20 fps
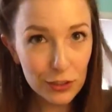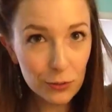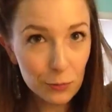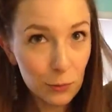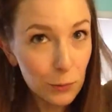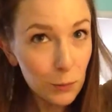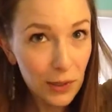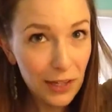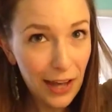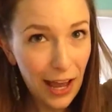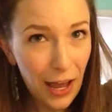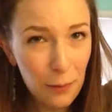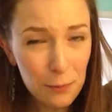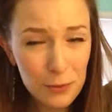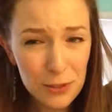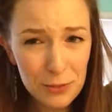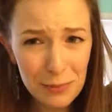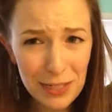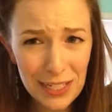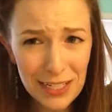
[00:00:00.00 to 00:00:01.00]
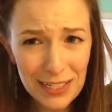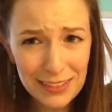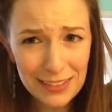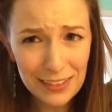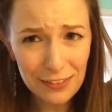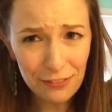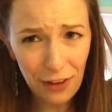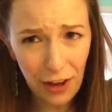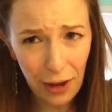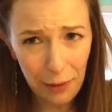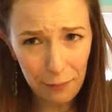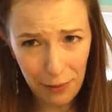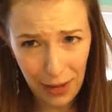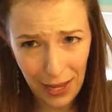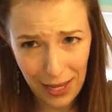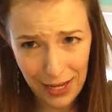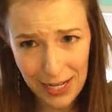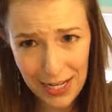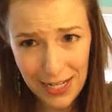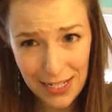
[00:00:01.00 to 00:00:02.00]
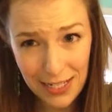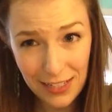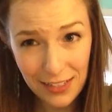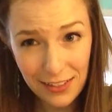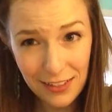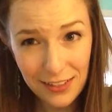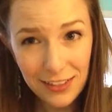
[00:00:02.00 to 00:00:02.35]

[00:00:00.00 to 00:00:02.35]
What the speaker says: what helps me is if I pin it